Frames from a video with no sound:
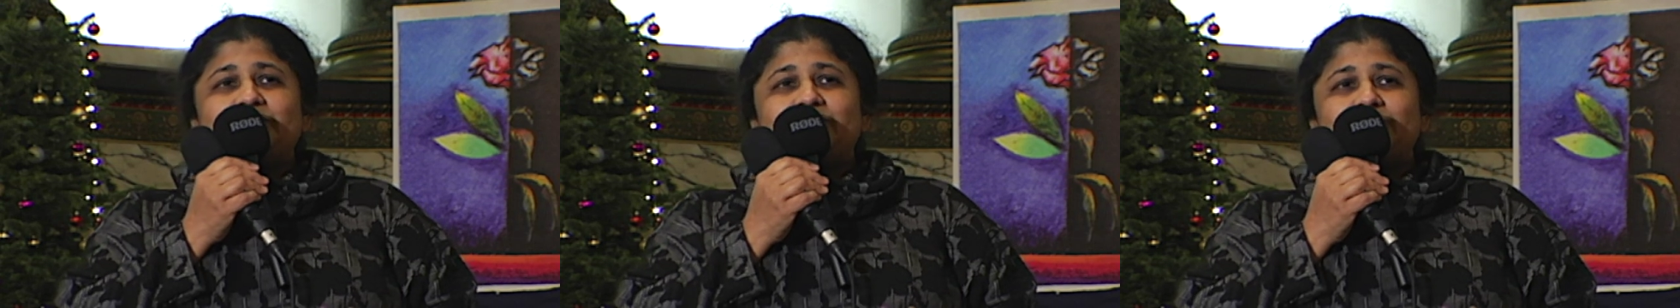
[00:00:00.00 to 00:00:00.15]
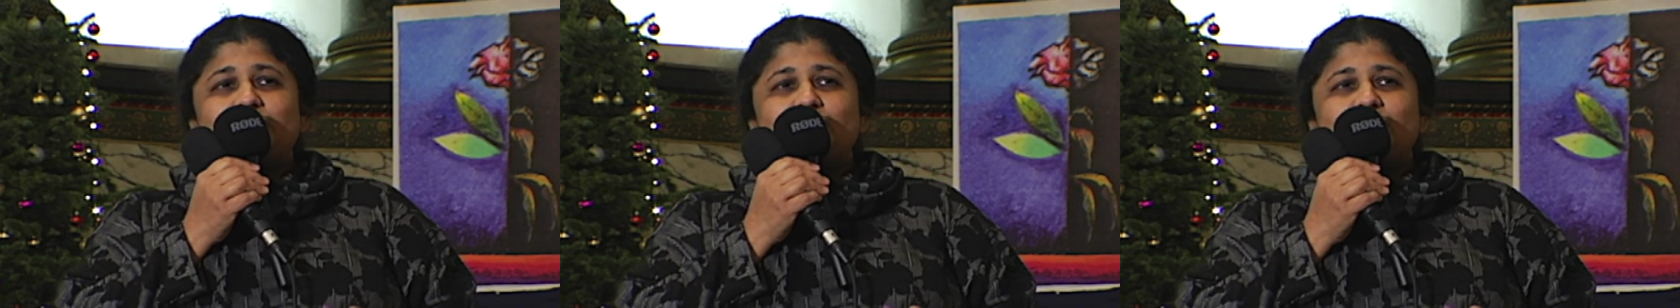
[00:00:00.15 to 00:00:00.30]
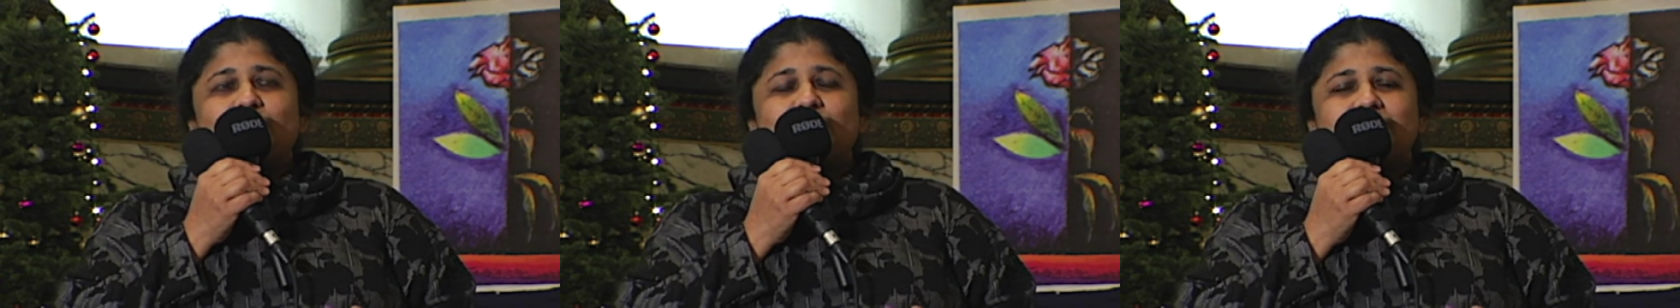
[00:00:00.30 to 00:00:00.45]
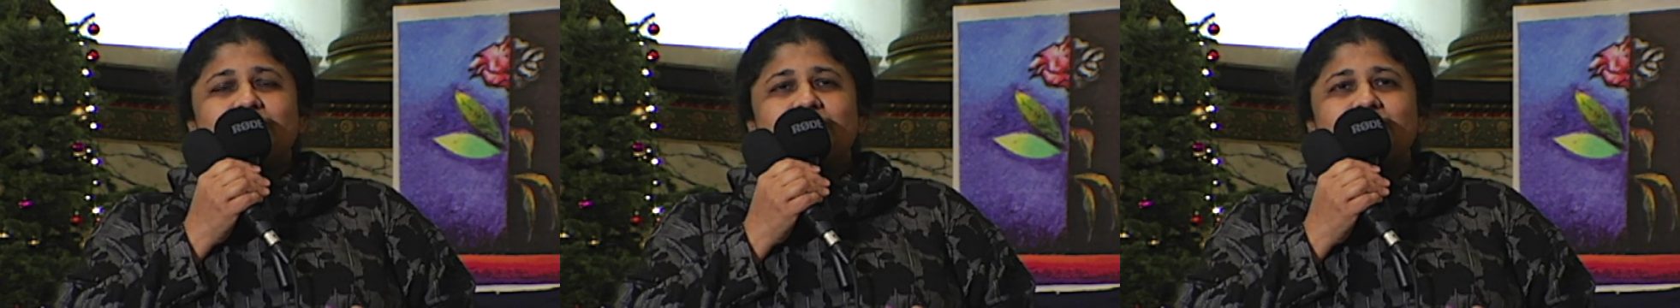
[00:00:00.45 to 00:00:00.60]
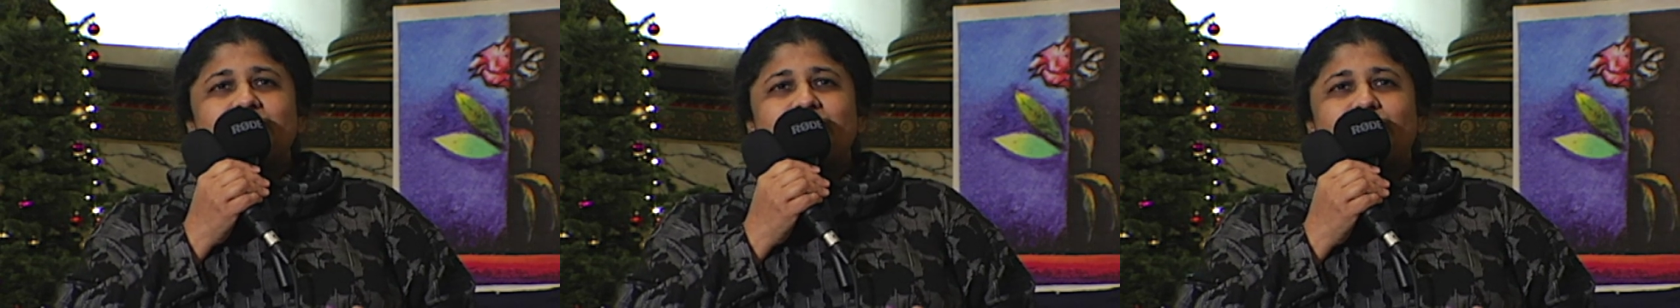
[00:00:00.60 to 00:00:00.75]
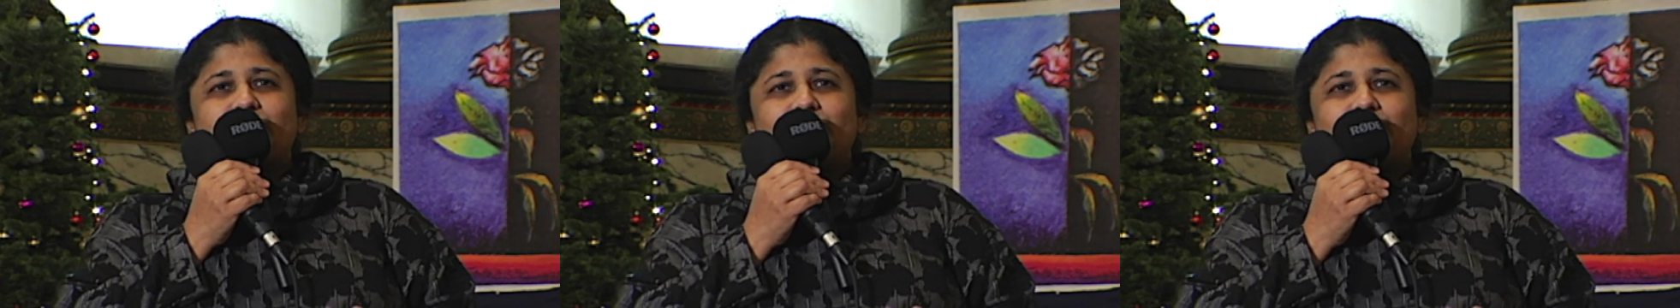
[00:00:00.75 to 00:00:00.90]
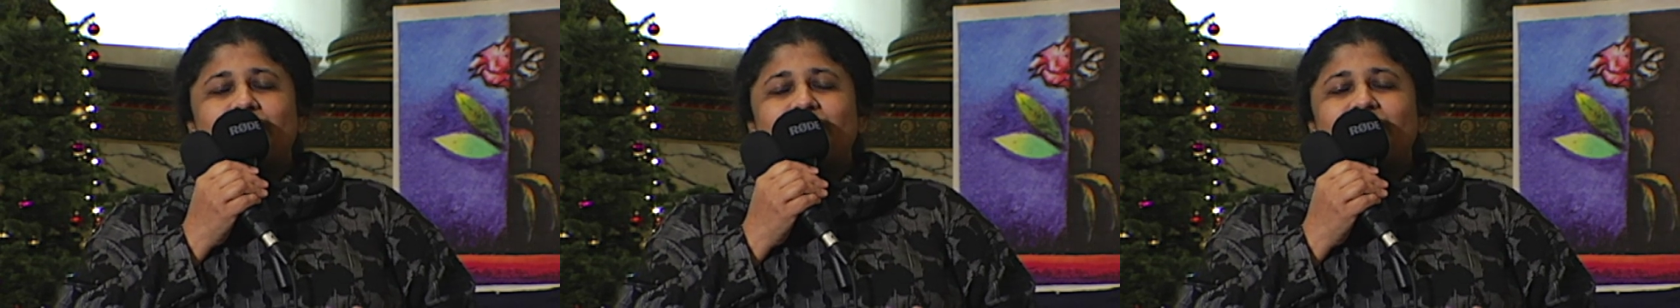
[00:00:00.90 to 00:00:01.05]
in the
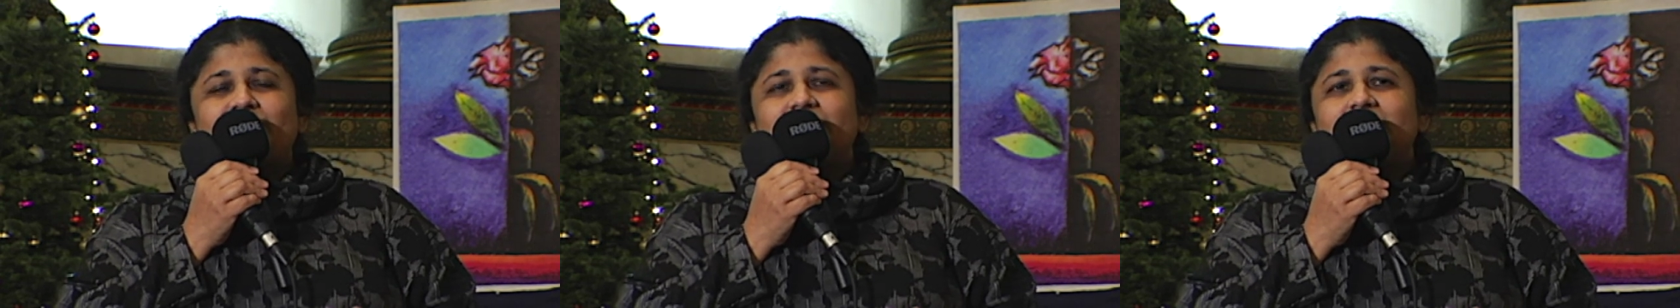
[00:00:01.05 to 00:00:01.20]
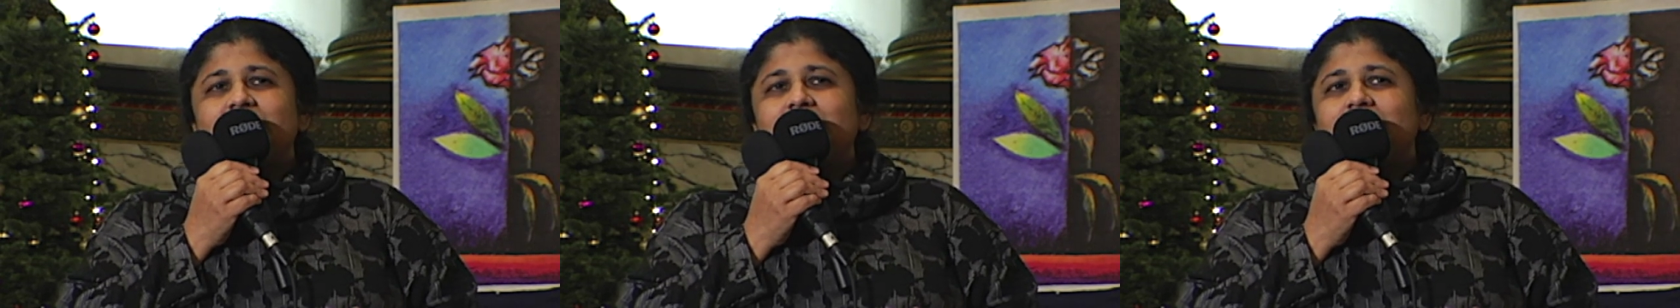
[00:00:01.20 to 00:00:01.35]
audience from